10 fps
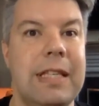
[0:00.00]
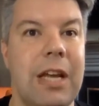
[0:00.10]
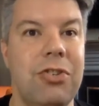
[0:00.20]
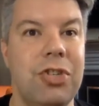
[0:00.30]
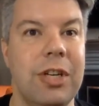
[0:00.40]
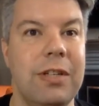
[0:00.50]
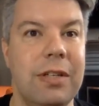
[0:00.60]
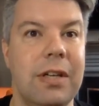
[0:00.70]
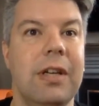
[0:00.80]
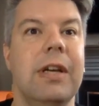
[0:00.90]
tension
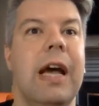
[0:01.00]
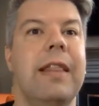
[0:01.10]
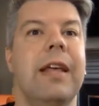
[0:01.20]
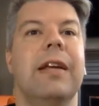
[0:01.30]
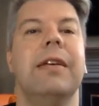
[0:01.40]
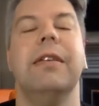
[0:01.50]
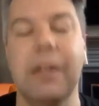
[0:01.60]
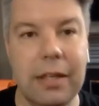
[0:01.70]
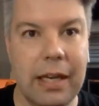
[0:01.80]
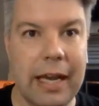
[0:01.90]
and then it
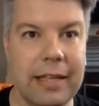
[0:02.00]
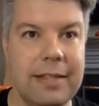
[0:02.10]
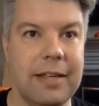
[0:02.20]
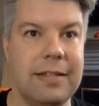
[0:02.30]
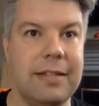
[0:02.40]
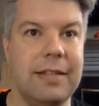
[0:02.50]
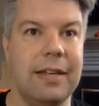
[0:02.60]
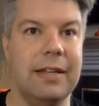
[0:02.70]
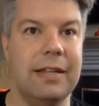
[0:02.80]
hits us